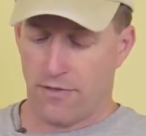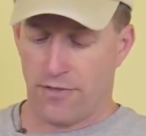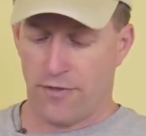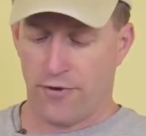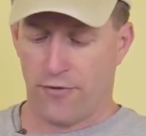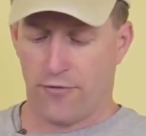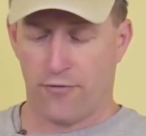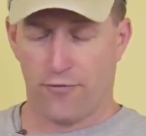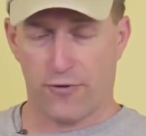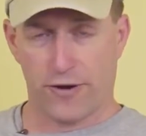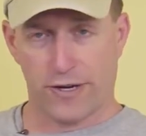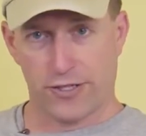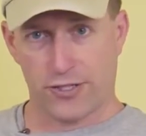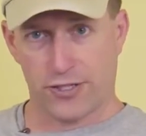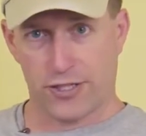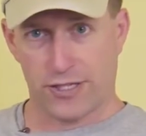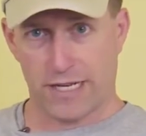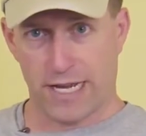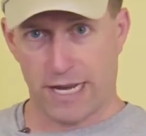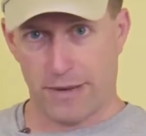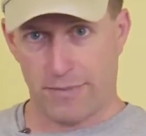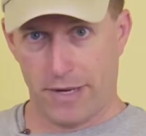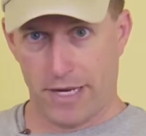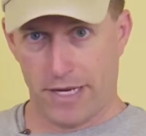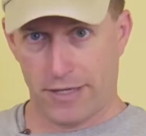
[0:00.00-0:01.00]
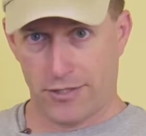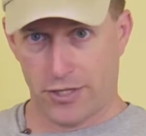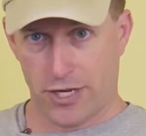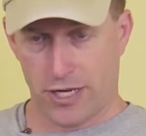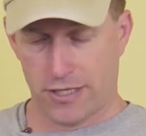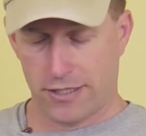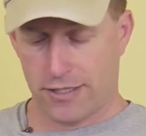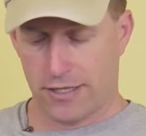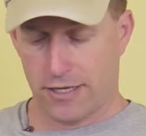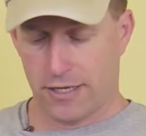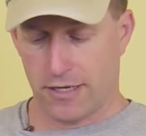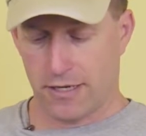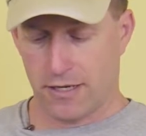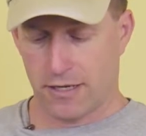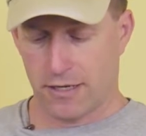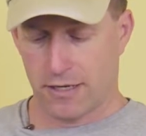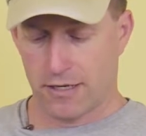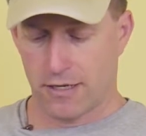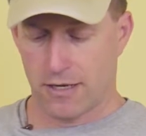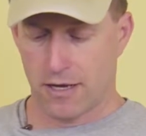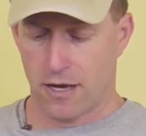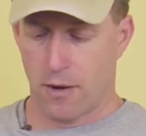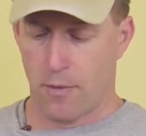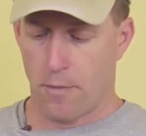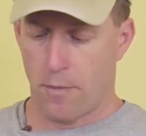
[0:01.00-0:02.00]
the friction can be adjusted,
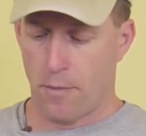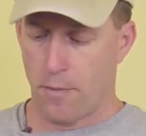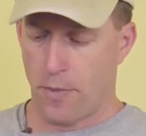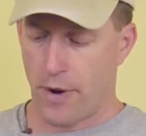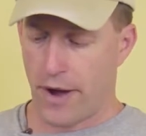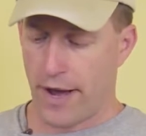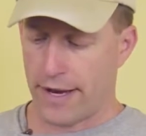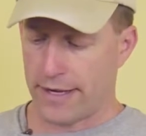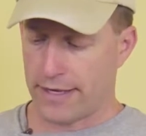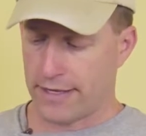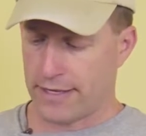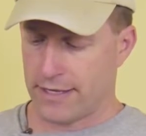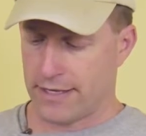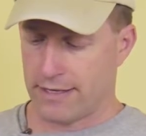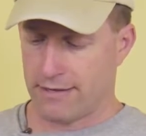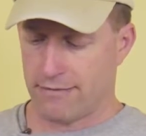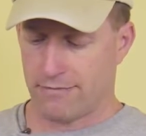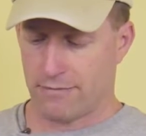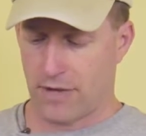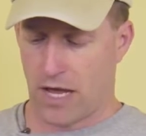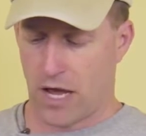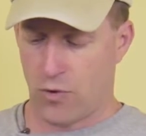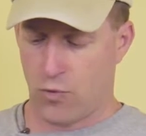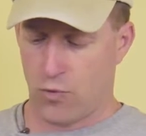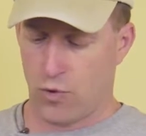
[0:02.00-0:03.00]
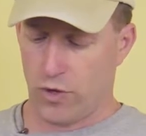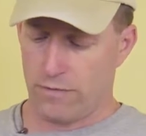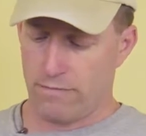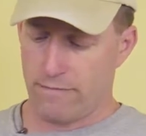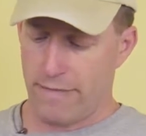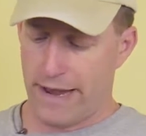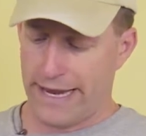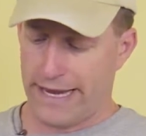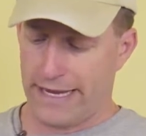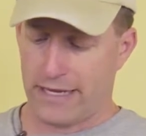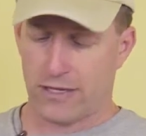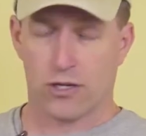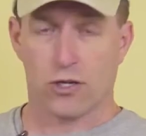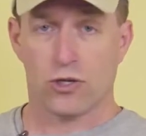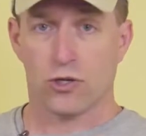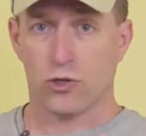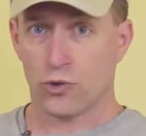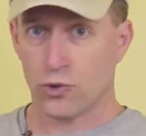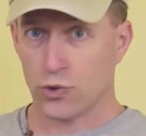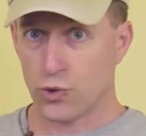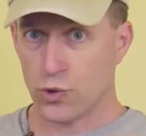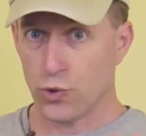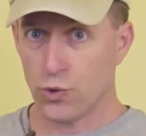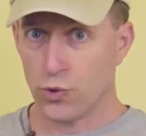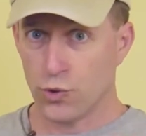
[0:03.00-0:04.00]
but I wouldn't make it
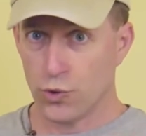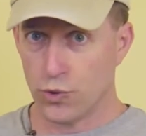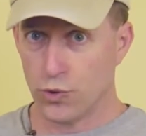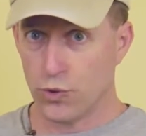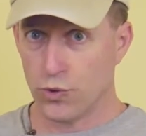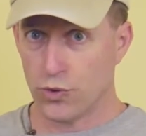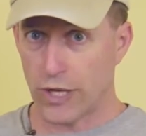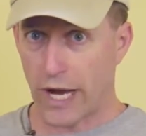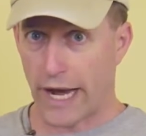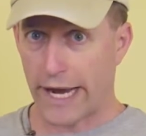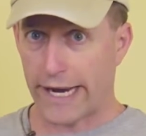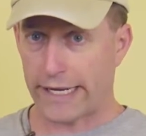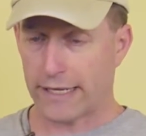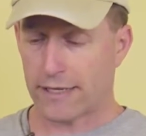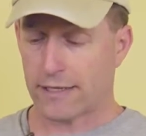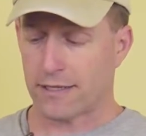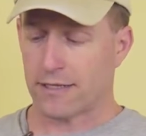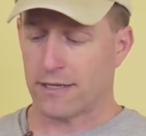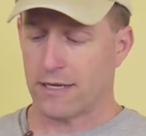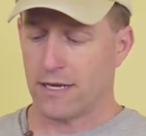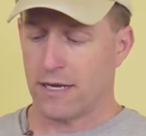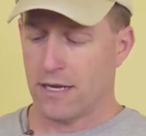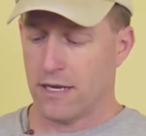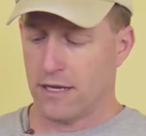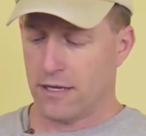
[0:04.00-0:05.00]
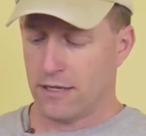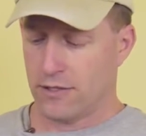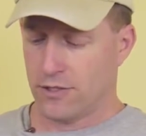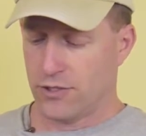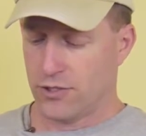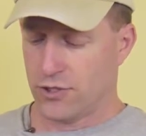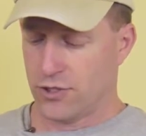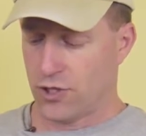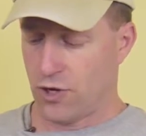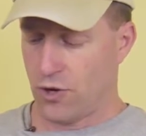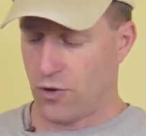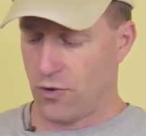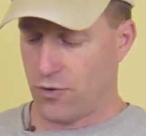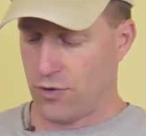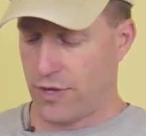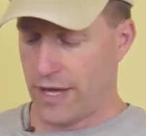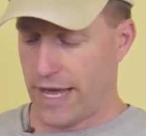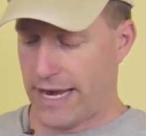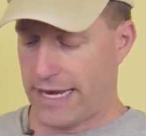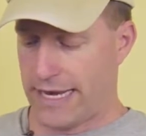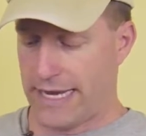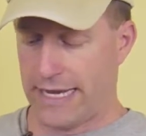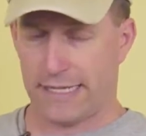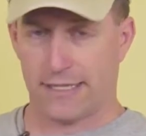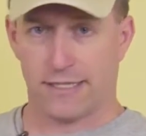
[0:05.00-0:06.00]
too tight so
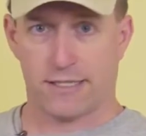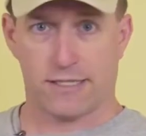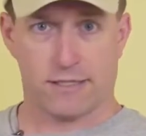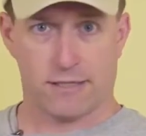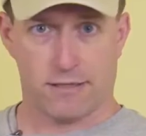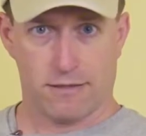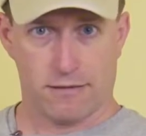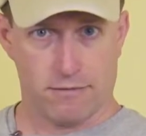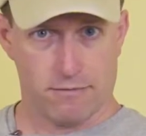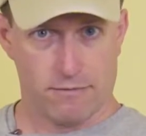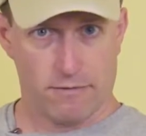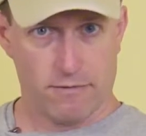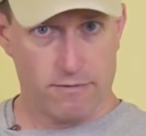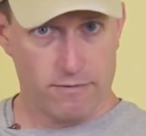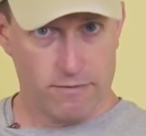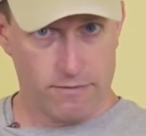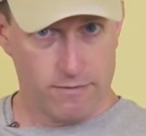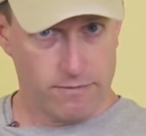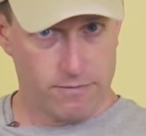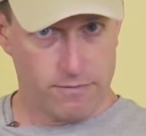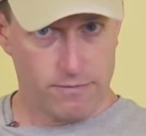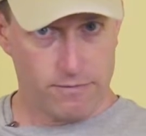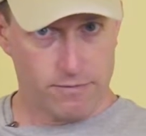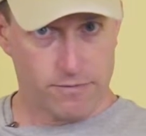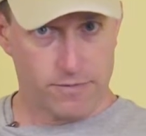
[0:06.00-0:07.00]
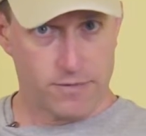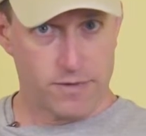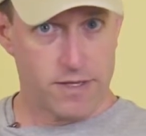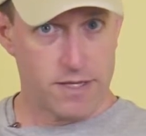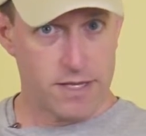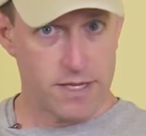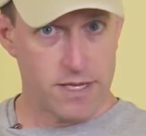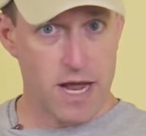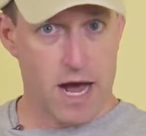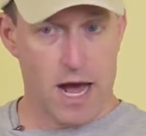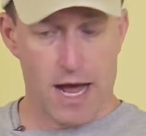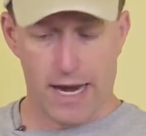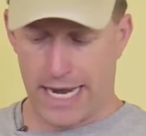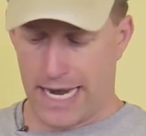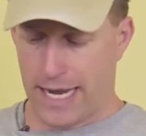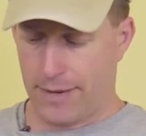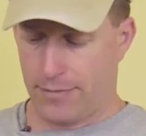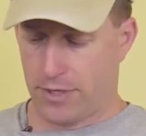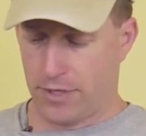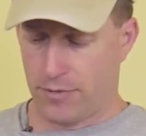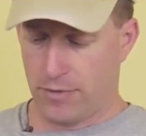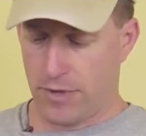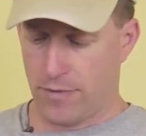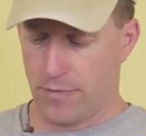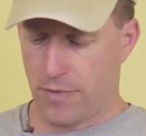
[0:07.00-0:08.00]
that it's not
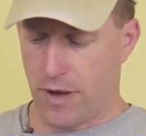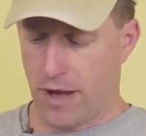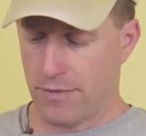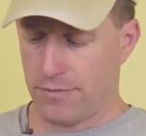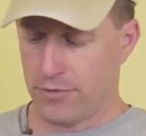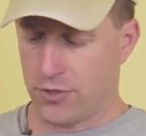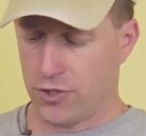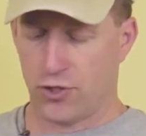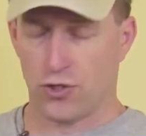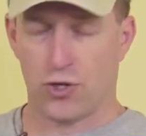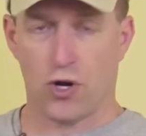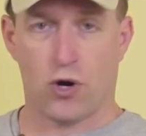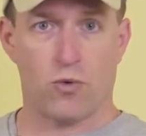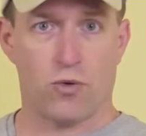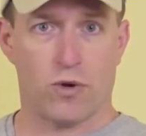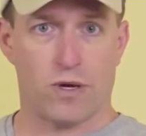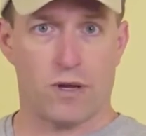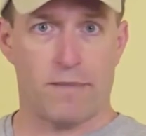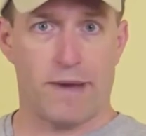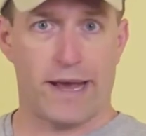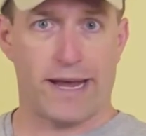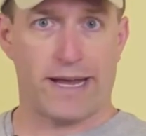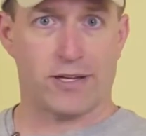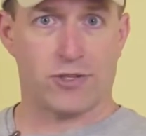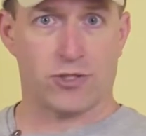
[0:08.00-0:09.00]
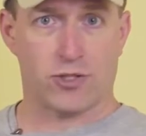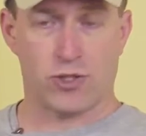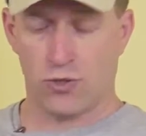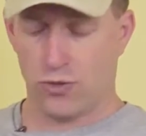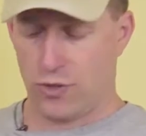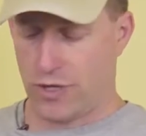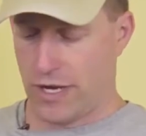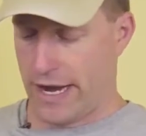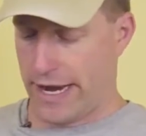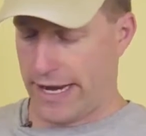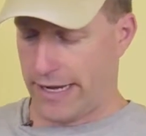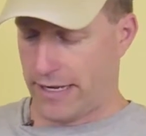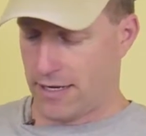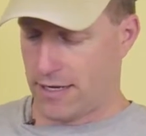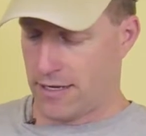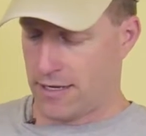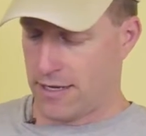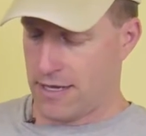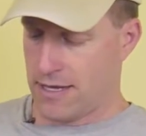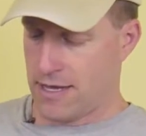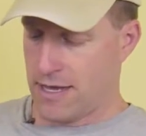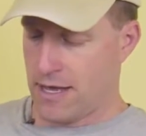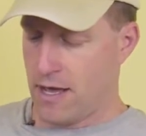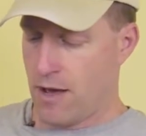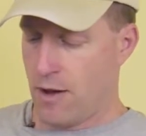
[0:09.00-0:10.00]
able to be bumped. You don't want to make it too tight.
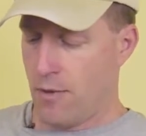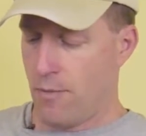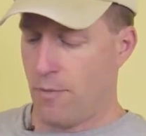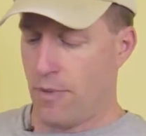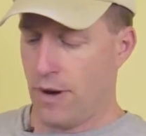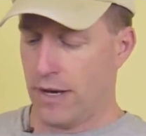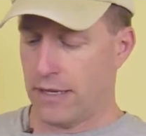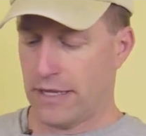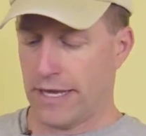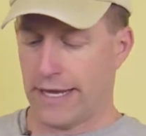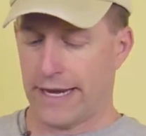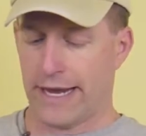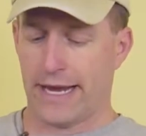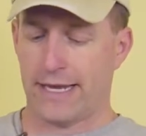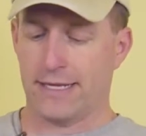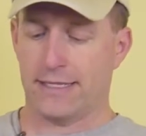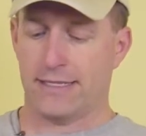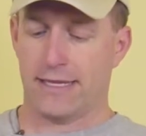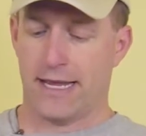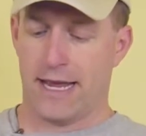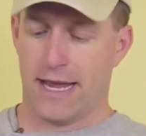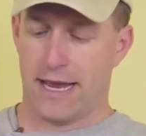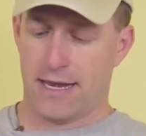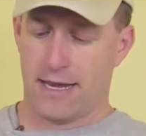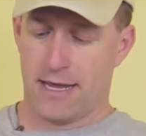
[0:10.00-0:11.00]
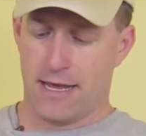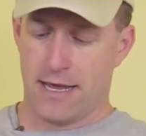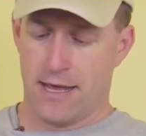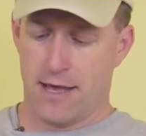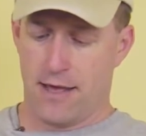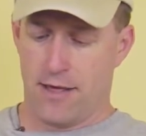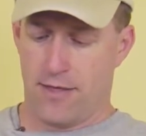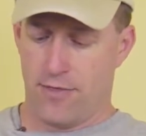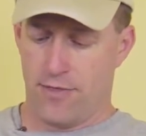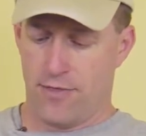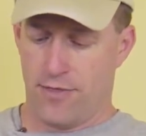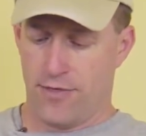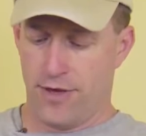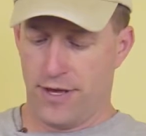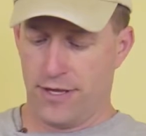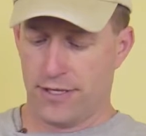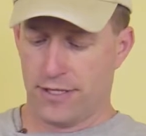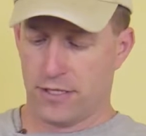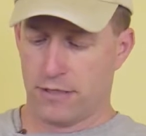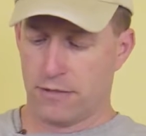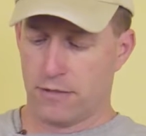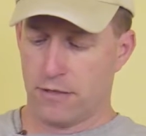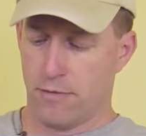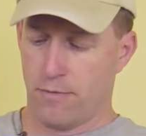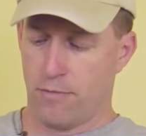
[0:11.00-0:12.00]
But like I said,
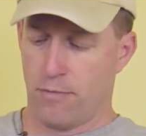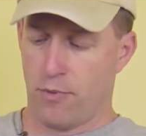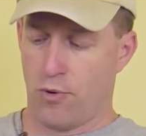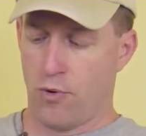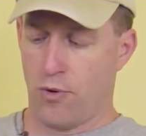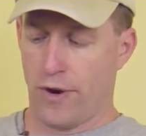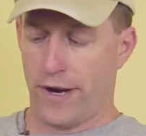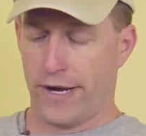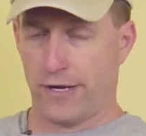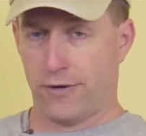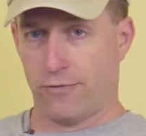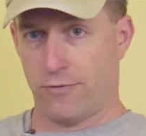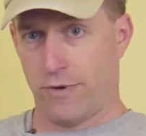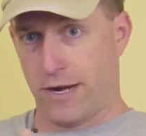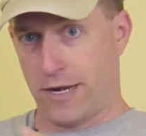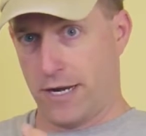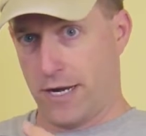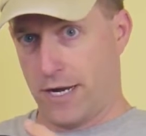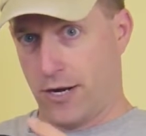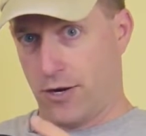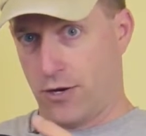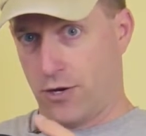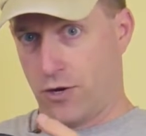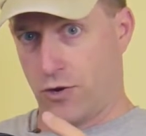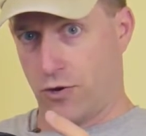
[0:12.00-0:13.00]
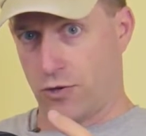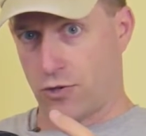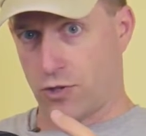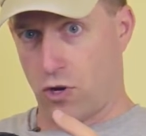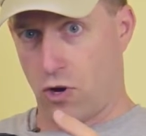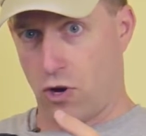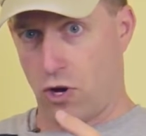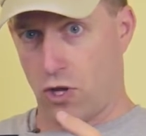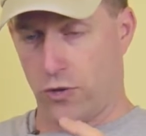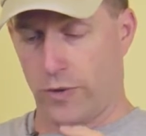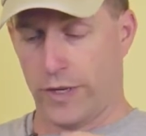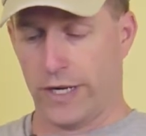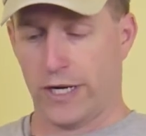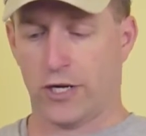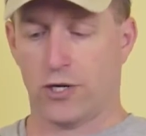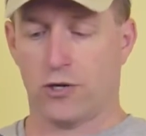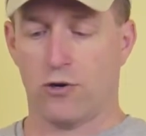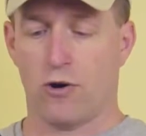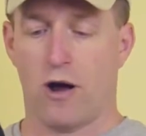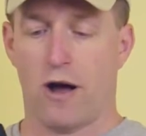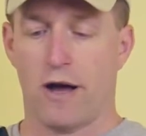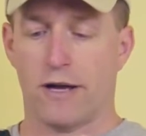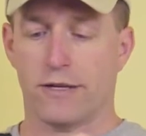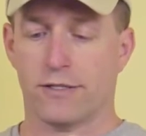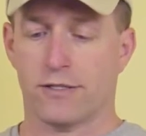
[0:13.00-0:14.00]
this point right here goes all the way
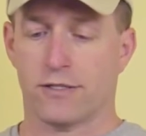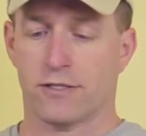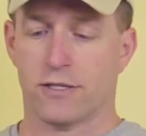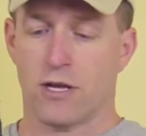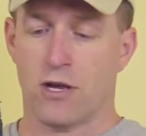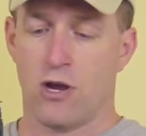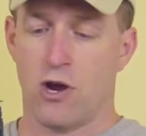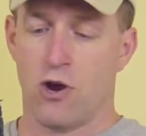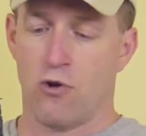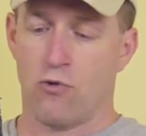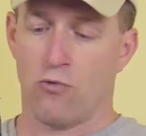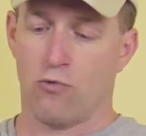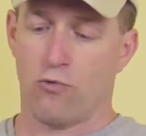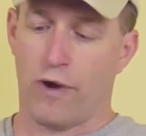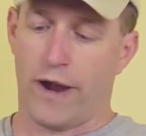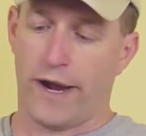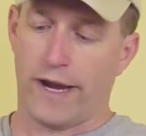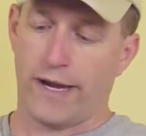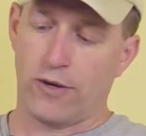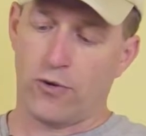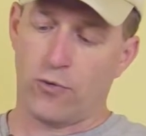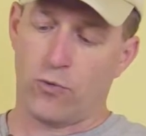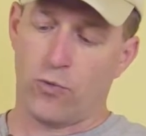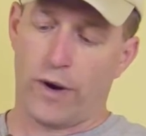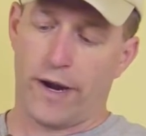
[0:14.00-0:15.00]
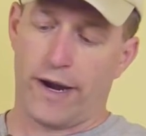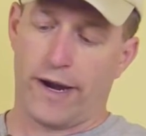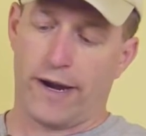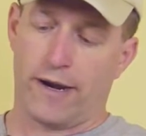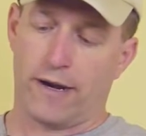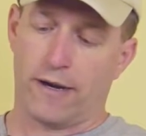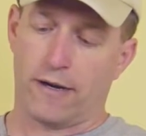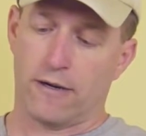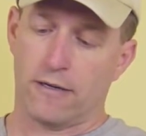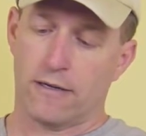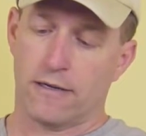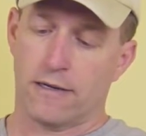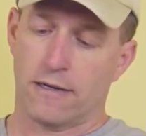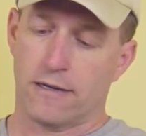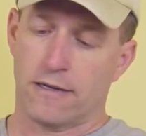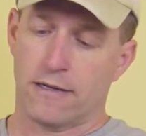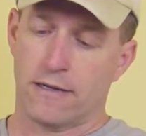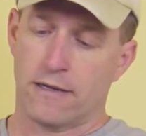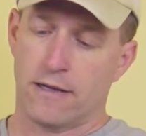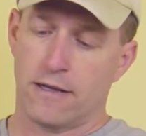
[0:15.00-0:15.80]
across right where